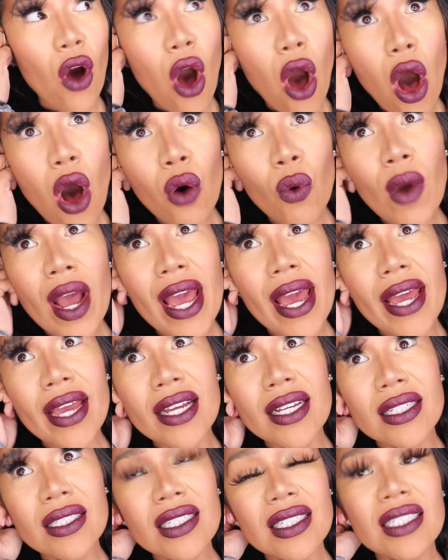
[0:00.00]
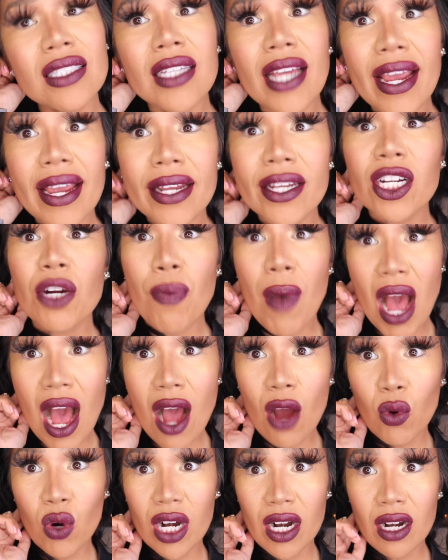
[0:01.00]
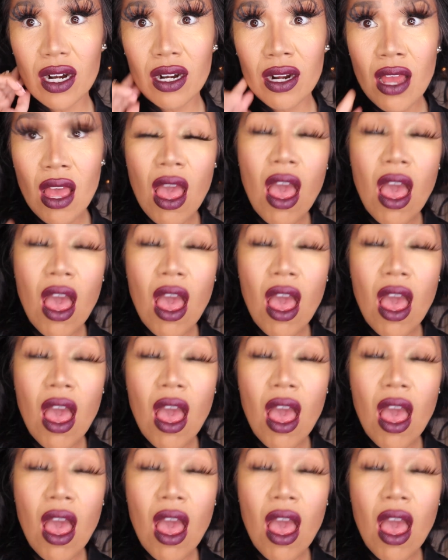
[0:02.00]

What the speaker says: always stay in your power.